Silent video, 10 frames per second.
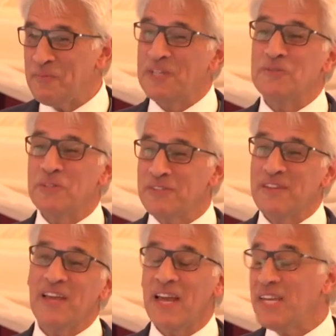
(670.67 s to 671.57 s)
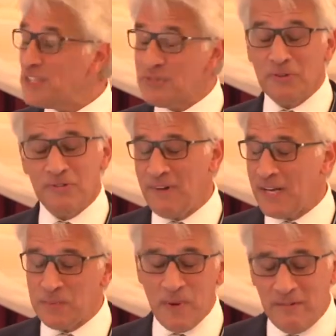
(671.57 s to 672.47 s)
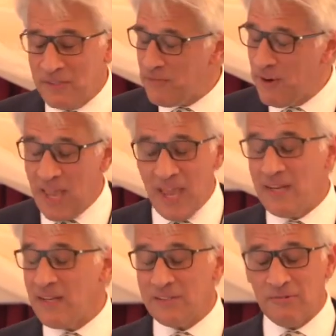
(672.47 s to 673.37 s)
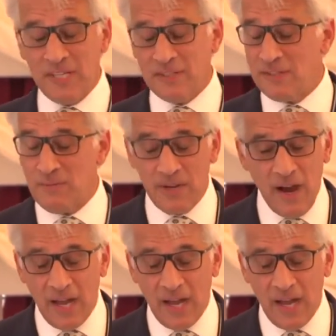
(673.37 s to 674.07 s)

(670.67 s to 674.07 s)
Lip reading: which was an extraordinary experience for endless reasons that